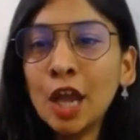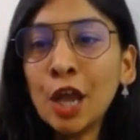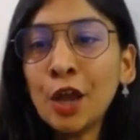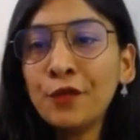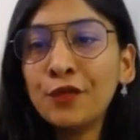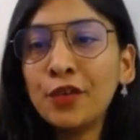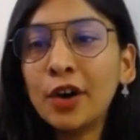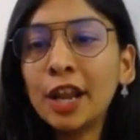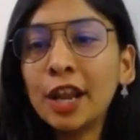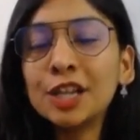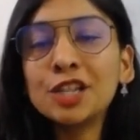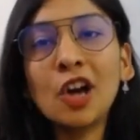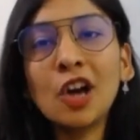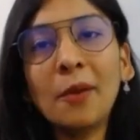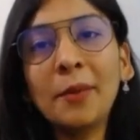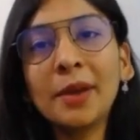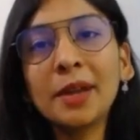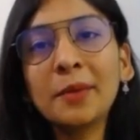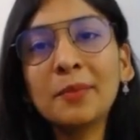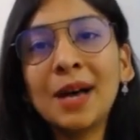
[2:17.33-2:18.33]
for
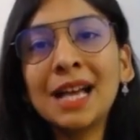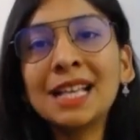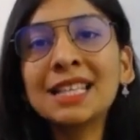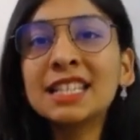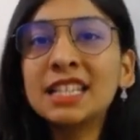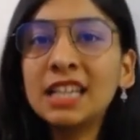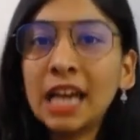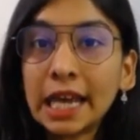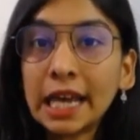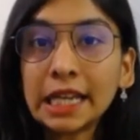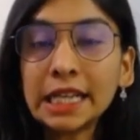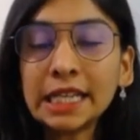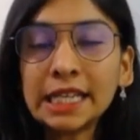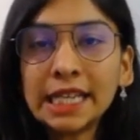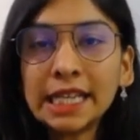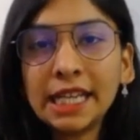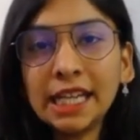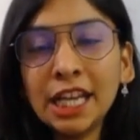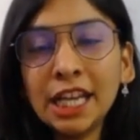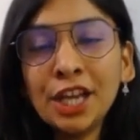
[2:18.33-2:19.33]
atomic mass
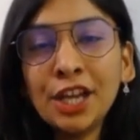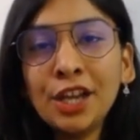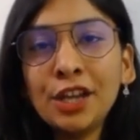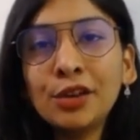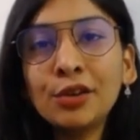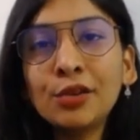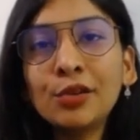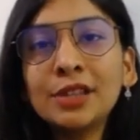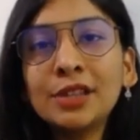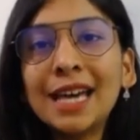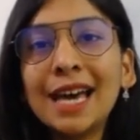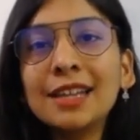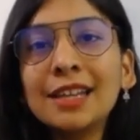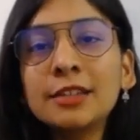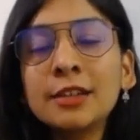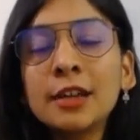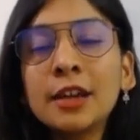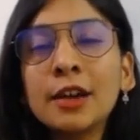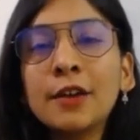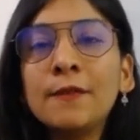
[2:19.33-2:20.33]
currently you know
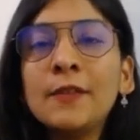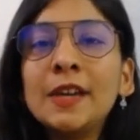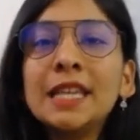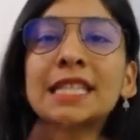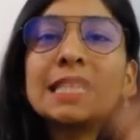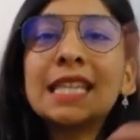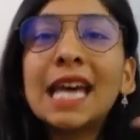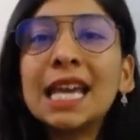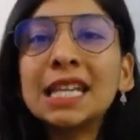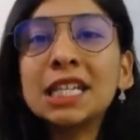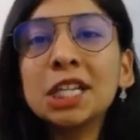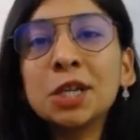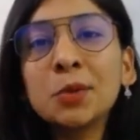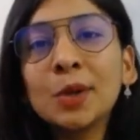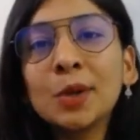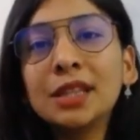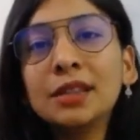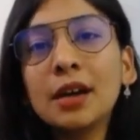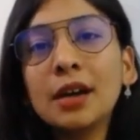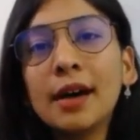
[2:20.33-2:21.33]
that we started
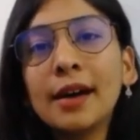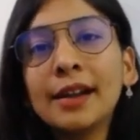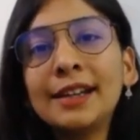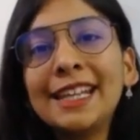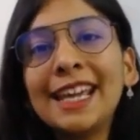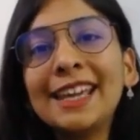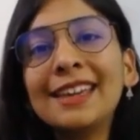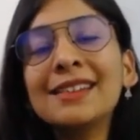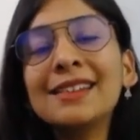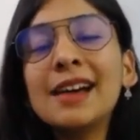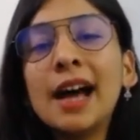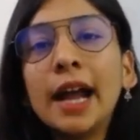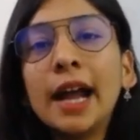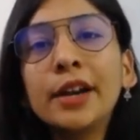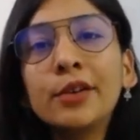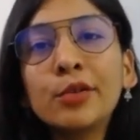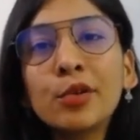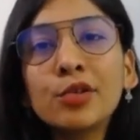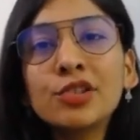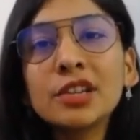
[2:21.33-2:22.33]
with taking
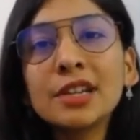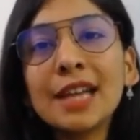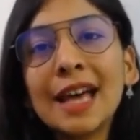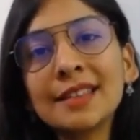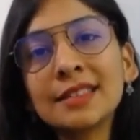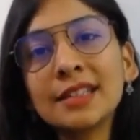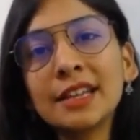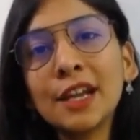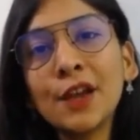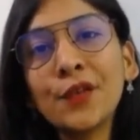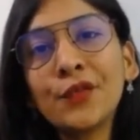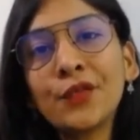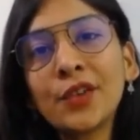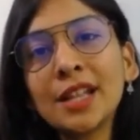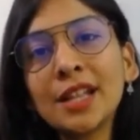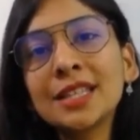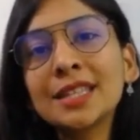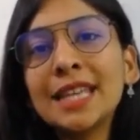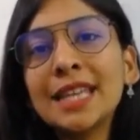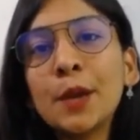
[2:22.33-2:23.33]
hydrogen as the
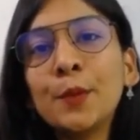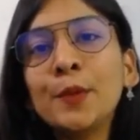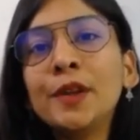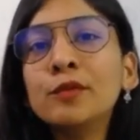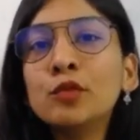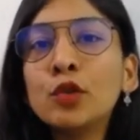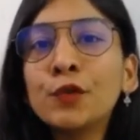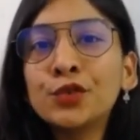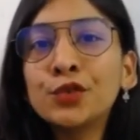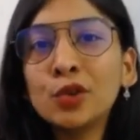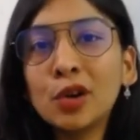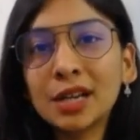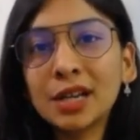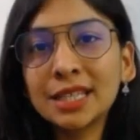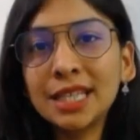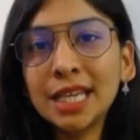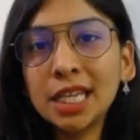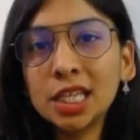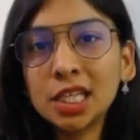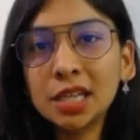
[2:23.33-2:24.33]
reference then we moved to
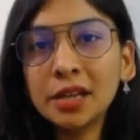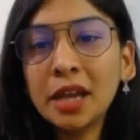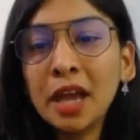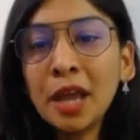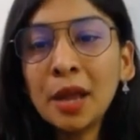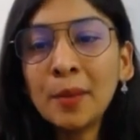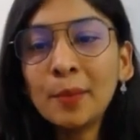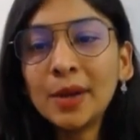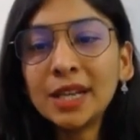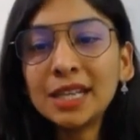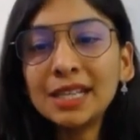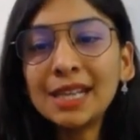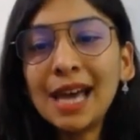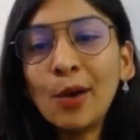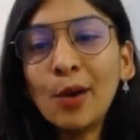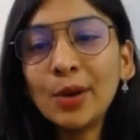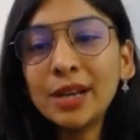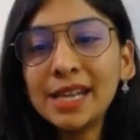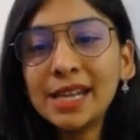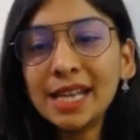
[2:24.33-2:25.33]
oxygen but
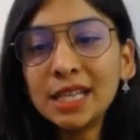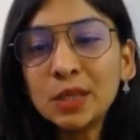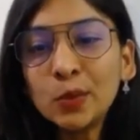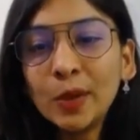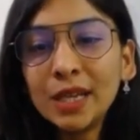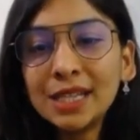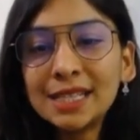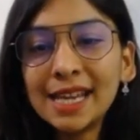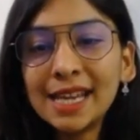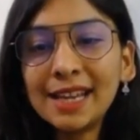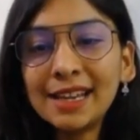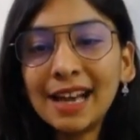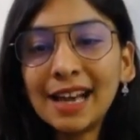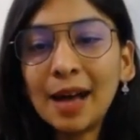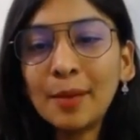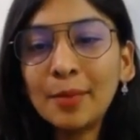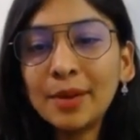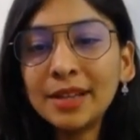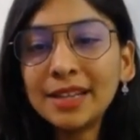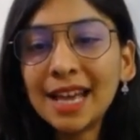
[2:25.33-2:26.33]
nowadays we take
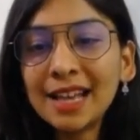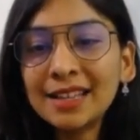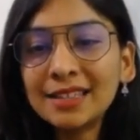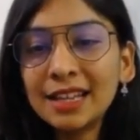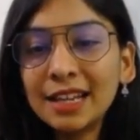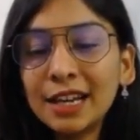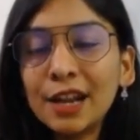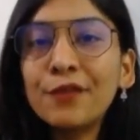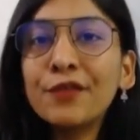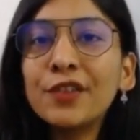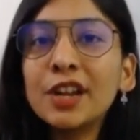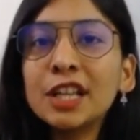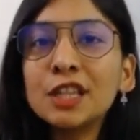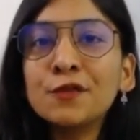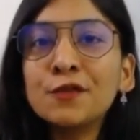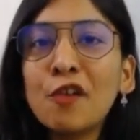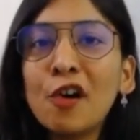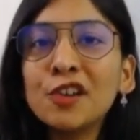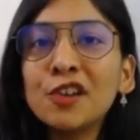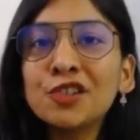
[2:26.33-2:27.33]
carbon as the reference
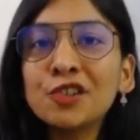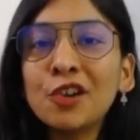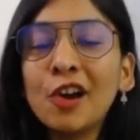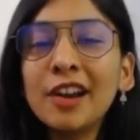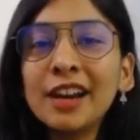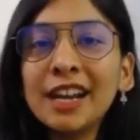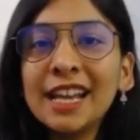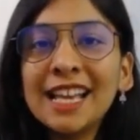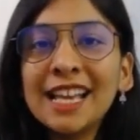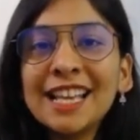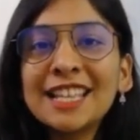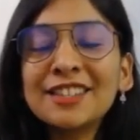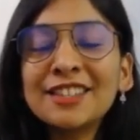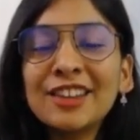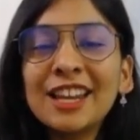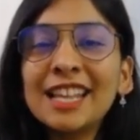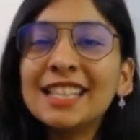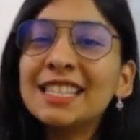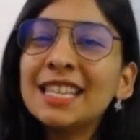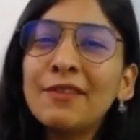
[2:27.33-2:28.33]
for sure so
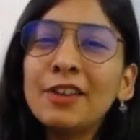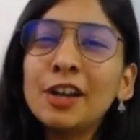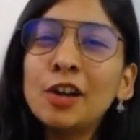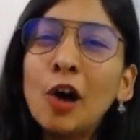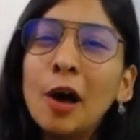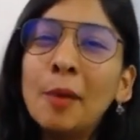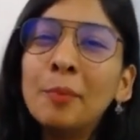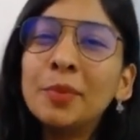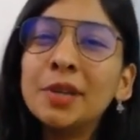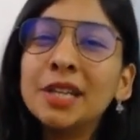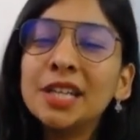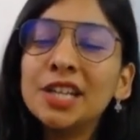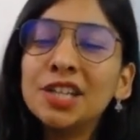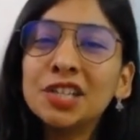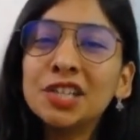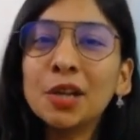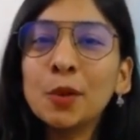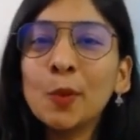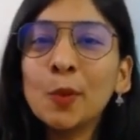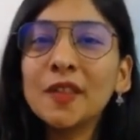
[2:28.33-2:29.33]
let's have a
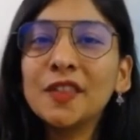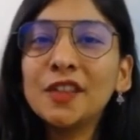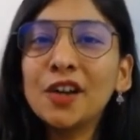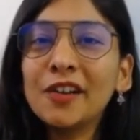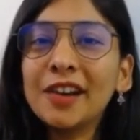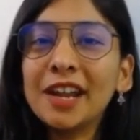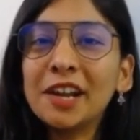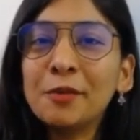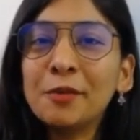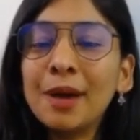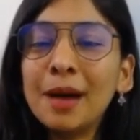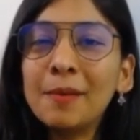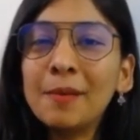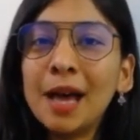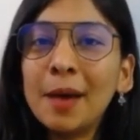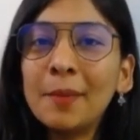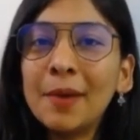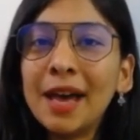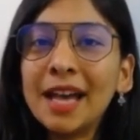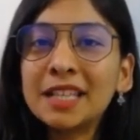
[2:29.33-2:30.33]
competition with your anubha
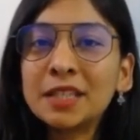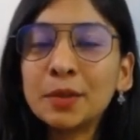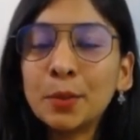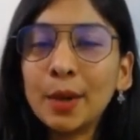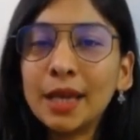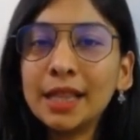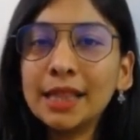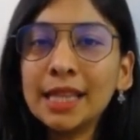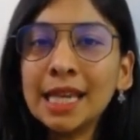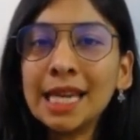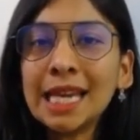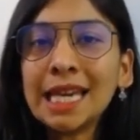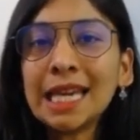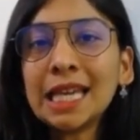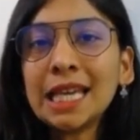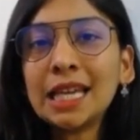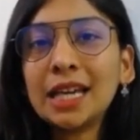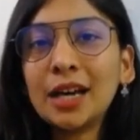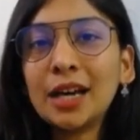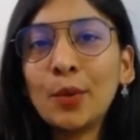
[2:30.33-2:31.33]
ma'am as well
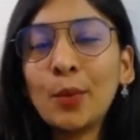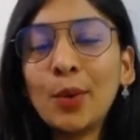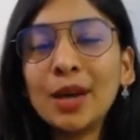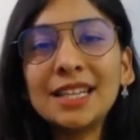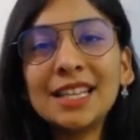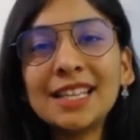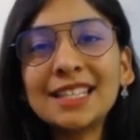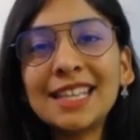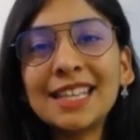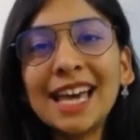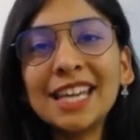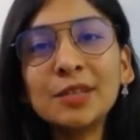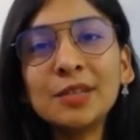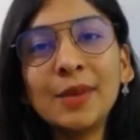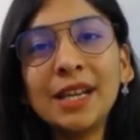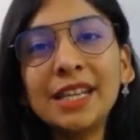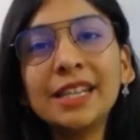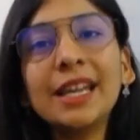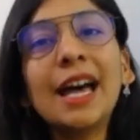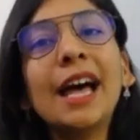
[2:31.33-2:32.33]
uh, what does that
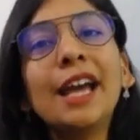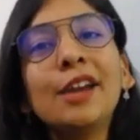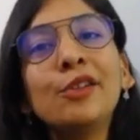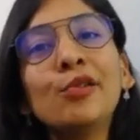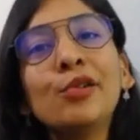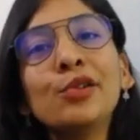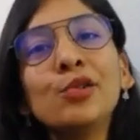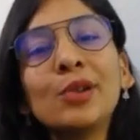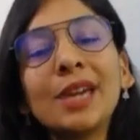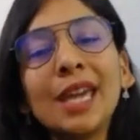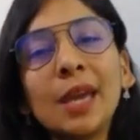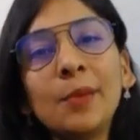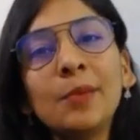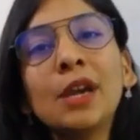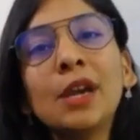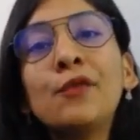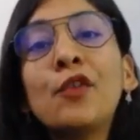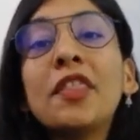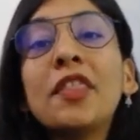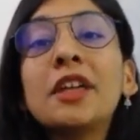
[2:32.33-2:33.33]
mean? I know you came
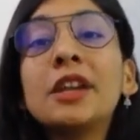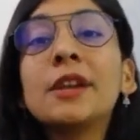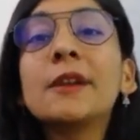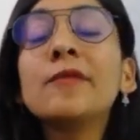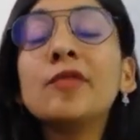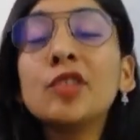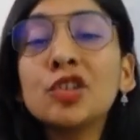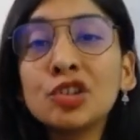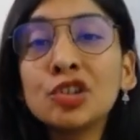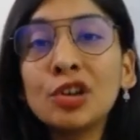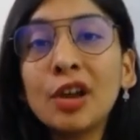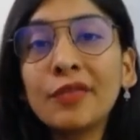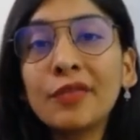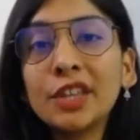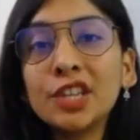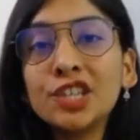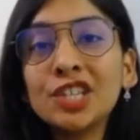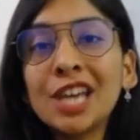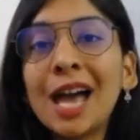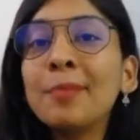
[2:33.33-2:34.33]
here for the revision of
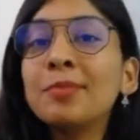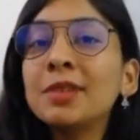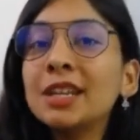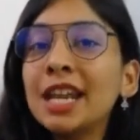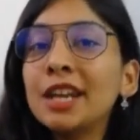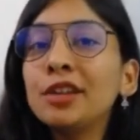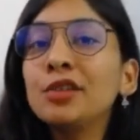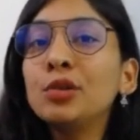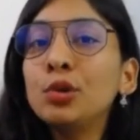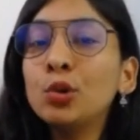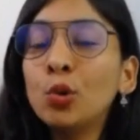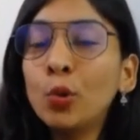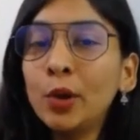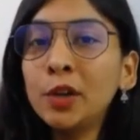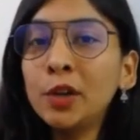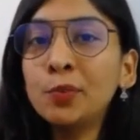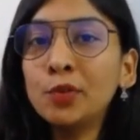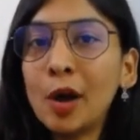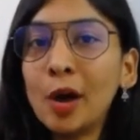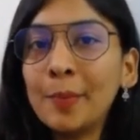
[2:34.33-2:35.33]
the chapter and you know
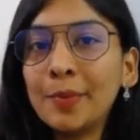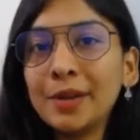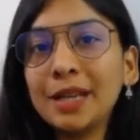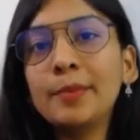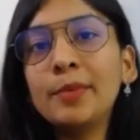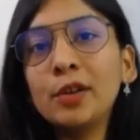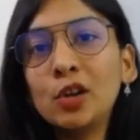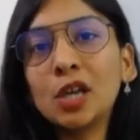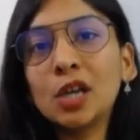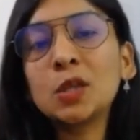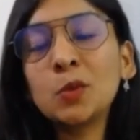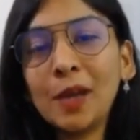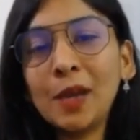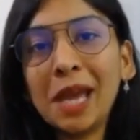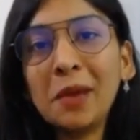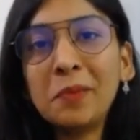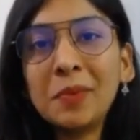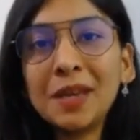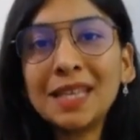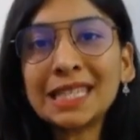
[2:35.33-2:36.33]
it properly because
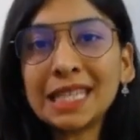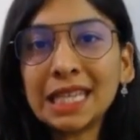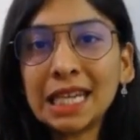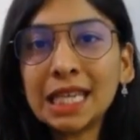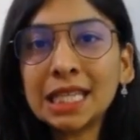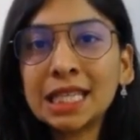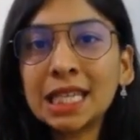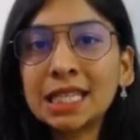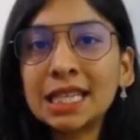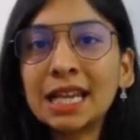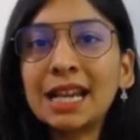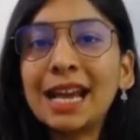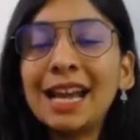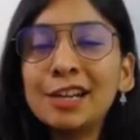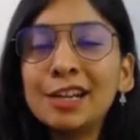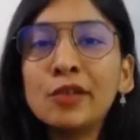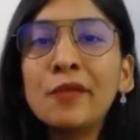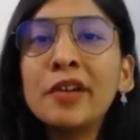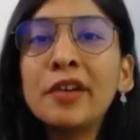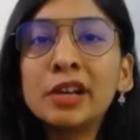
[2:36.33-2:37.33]
VIP series is a
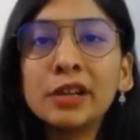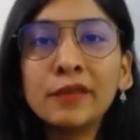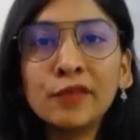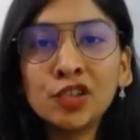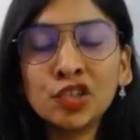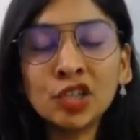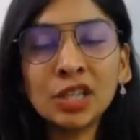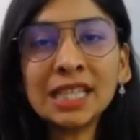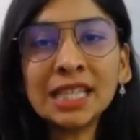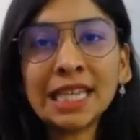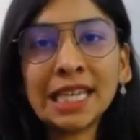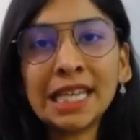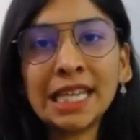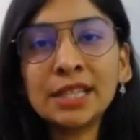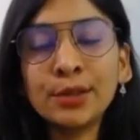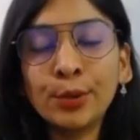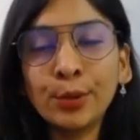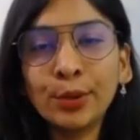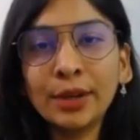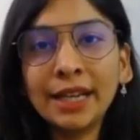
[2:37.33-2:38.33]
kind of a revision series
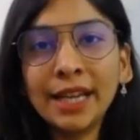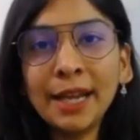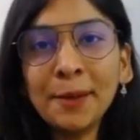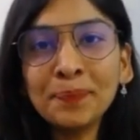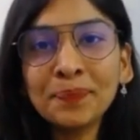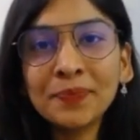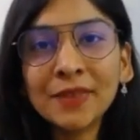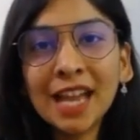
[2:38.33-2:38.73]
only.